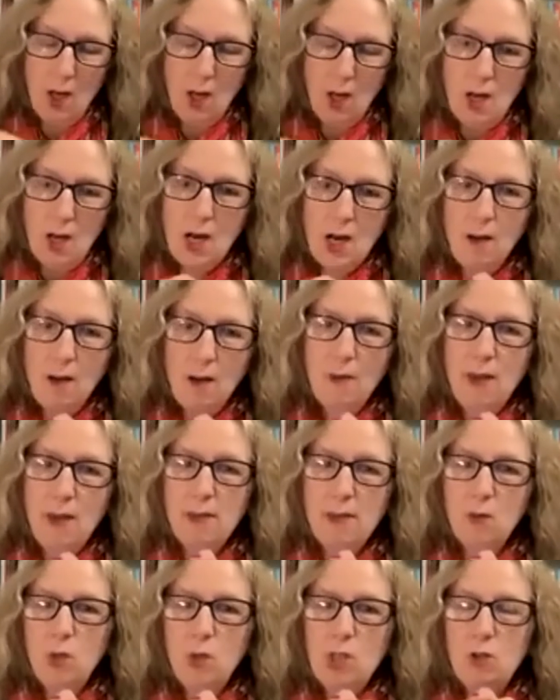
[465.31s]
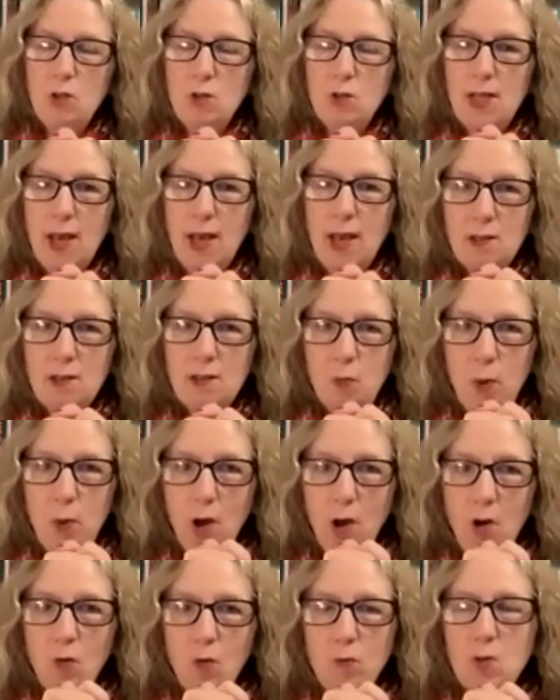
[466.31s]
And then we do text
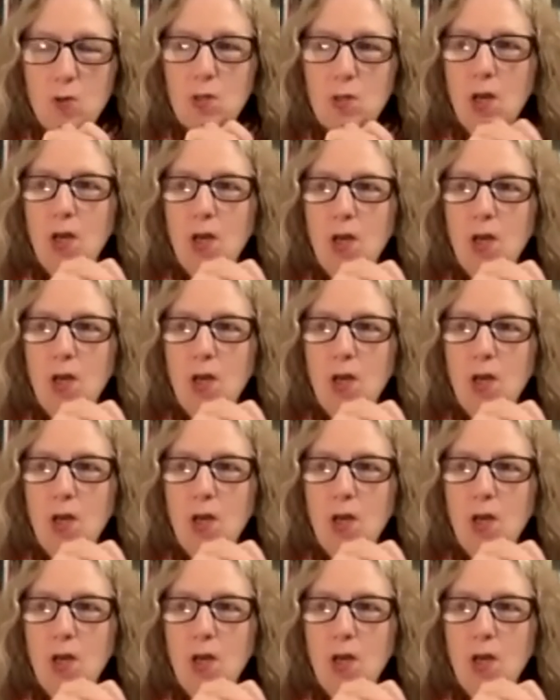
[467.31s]
poems.